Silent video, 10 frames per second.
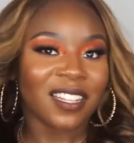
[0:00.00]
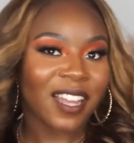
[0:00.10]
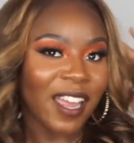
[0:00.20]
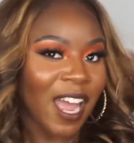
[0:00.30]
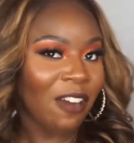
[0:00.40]

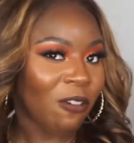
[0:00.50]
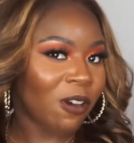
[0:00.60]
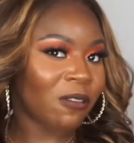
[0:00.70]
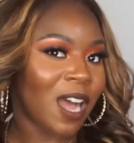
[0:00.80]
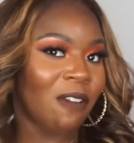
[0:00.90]
like I
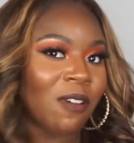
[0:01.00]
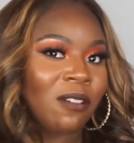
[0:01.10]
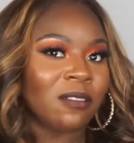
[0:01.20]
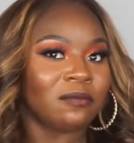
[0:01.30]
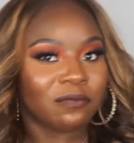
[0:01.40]
won't I
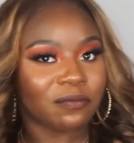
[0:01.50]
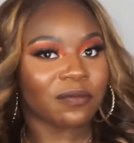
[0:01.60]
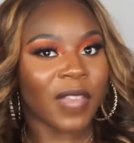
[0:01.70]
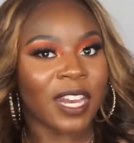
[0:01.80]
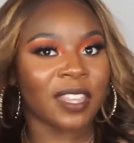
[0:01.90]
won't
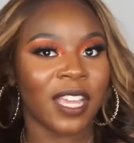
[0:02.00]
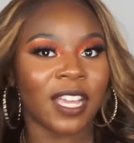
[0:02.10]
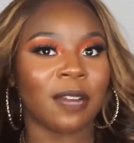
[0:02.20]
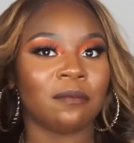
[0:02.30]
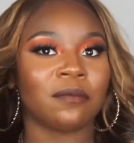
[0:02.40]
anything
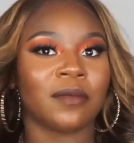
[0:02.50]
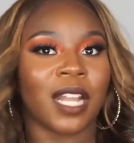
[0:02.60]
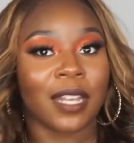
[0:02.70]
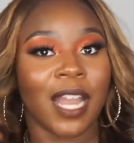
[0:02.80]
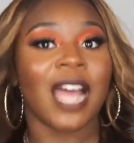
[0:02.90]
I'm
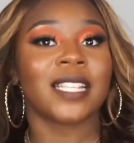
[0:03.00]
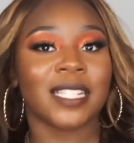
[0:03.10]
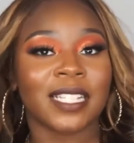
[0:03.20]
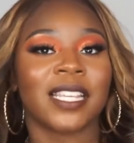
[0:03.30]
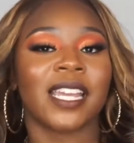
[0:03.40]
a lot of times
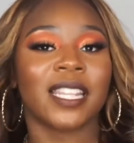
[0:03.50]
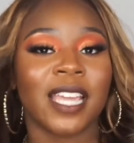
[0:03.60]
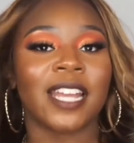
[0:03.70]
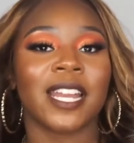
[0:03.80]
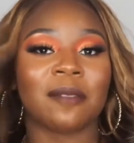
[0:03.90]
I say
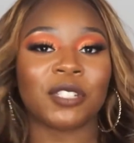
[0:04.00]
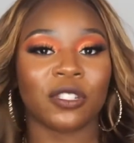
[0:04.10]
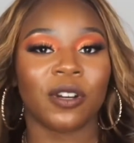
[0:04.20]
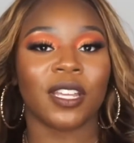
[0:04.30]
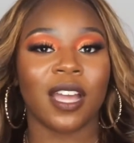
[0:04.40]
anything that I'm
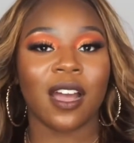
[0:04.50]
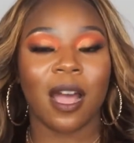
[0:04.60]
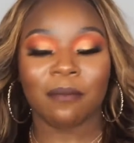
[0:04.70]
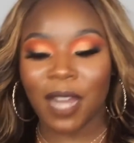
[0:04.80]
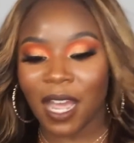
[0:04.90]
showing y'all,
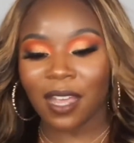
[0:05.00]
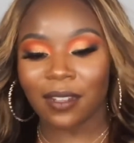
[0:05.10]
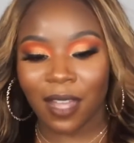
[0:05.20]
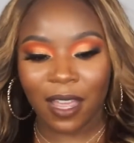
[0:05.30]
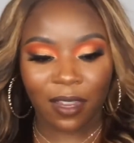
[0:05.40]
I'm
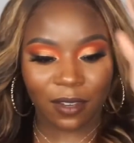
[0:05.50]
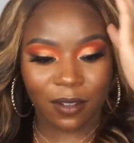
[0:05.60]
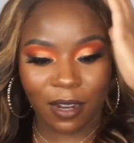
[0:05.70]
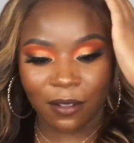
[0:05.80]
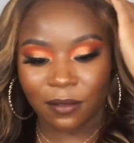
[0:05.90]
not like, you
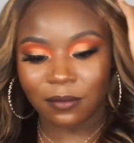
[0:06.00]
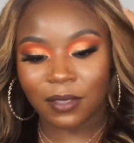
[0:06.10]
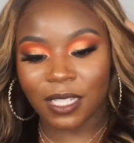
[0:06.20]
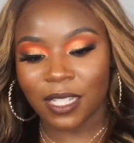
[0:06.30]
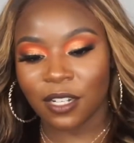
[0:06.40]
know,
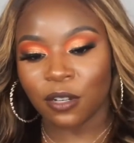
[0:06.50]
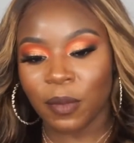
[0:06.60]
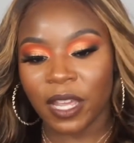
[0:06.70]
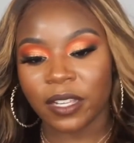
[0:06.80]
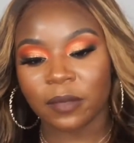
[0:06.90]
this ain't no
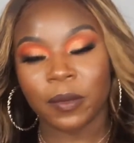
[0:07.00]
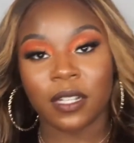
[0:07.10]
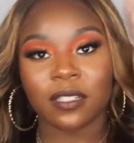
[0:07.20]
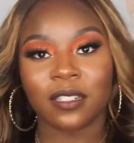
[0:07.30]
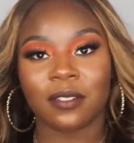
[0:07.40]
paid
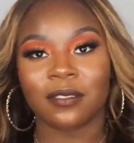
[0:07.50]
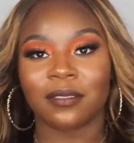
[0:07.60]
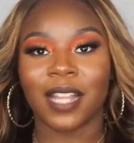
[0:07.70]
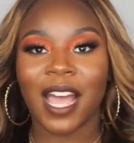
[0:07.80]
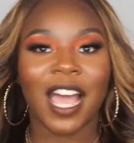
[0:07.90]
sponsor to
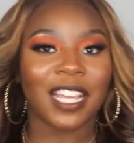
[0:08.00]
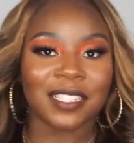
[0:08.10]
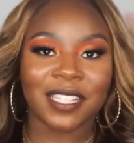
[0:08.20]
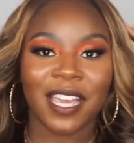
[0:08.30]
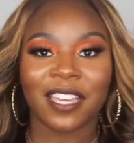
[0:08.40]
lie and
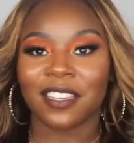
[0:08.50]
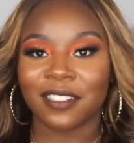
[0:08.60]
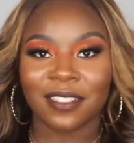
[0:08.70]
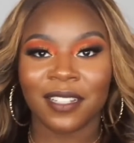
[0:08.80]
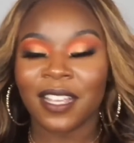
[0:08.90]

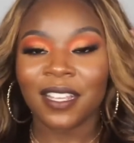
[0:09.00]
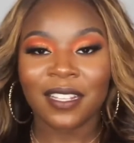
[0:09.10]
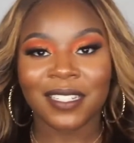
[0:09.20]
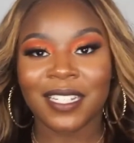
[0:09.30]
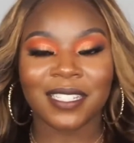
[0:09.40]
say
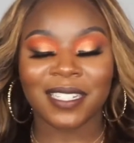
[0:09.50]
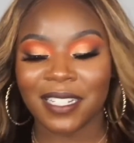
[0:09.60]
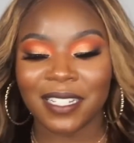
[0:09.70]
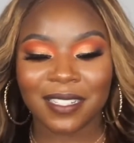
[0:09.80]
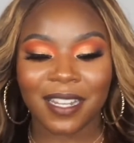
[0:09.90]
this
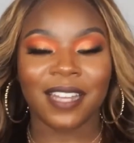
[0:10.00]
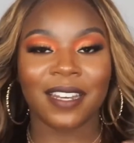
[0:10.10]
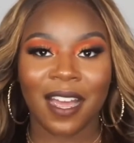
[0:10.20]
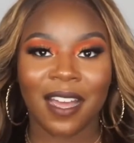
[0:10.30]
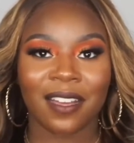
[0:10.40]
this, like
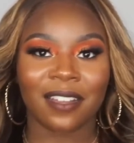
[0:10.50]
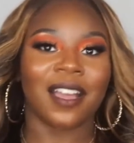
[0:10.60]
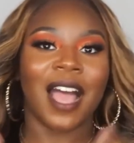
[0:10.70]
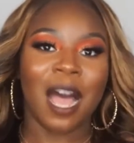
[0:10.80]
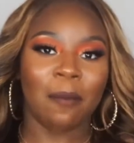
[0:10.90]
nah,
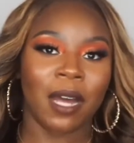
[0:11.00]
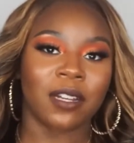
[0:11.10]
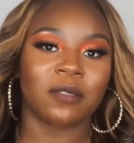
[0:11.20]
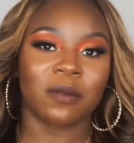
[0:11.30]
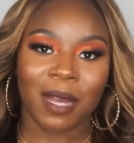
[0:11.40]
I bought
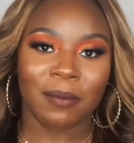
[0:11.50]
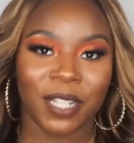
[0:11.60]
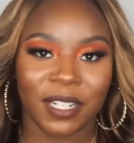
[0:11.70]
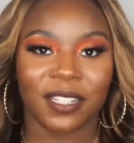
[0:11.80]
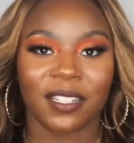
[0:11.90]
this with my
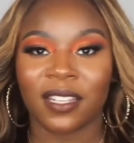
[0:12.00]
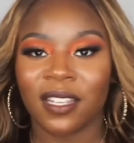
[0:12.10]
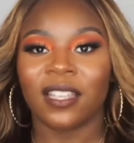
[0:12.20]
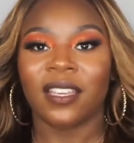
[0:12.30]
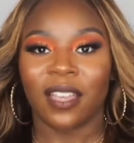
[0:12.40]
money
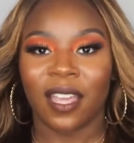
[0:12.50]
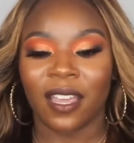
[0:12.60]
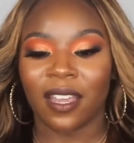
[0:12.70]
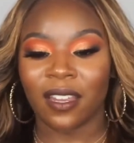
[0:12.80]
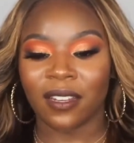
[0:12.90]

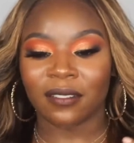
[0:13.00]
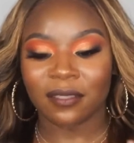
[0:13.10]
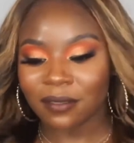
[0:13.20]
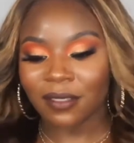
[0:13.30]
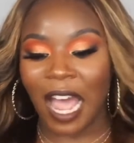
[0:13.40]

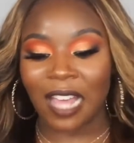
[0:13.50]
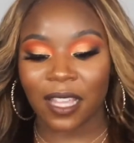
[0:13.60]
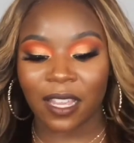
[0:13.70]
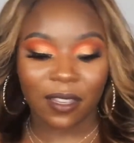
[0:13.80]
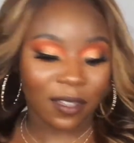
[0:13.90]
and I
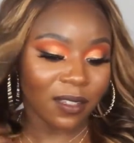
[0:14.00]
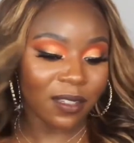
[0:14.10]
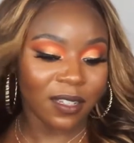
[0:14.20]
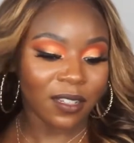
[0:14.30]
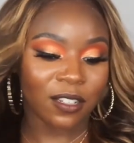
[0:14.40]
think,
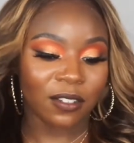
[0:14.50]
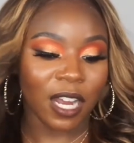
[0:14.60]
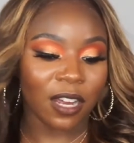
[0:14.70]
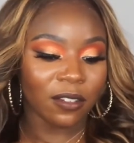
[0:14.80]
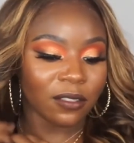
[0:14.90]
you
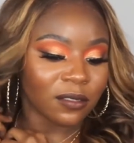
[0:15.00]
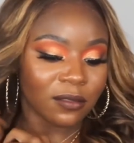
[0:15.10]
know,